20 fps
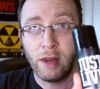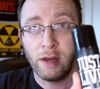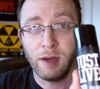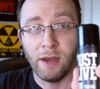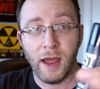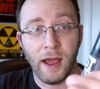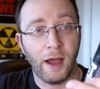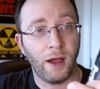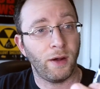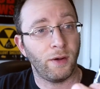
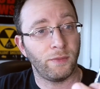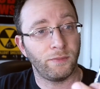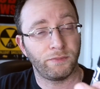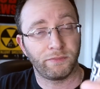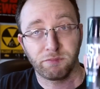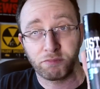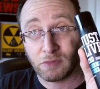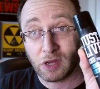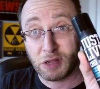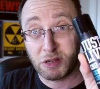Now,
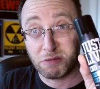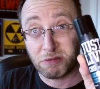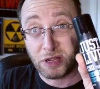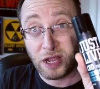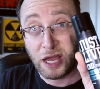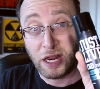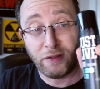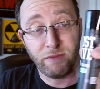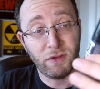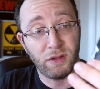
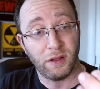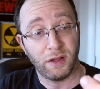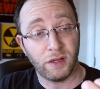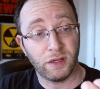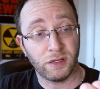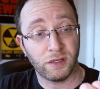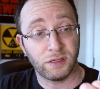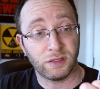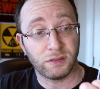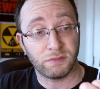kind of
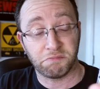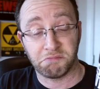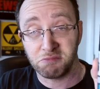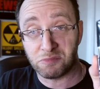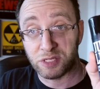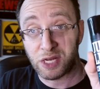a